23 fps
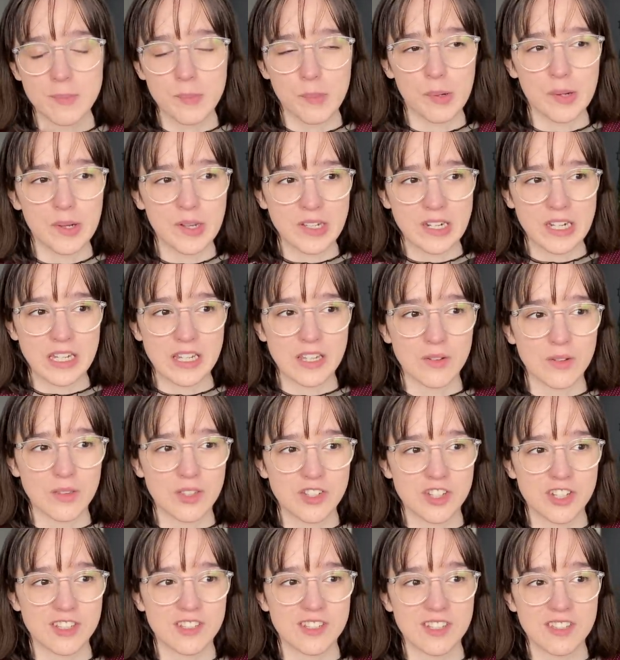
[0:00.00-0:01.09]
boyhood and youth,
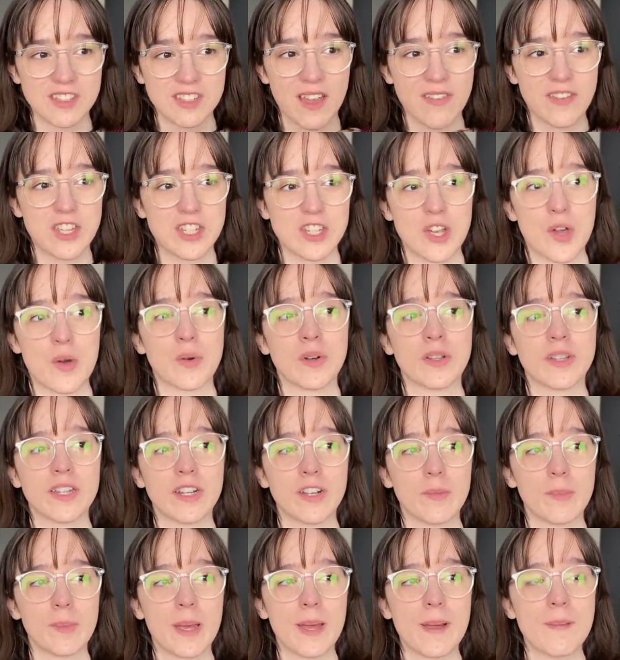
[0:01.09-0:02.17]
just to set the tone a
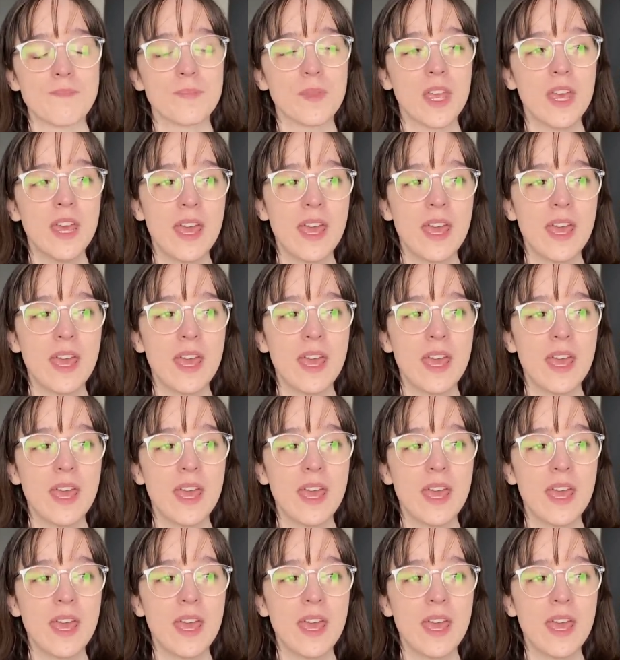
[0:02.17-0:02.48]
little bit.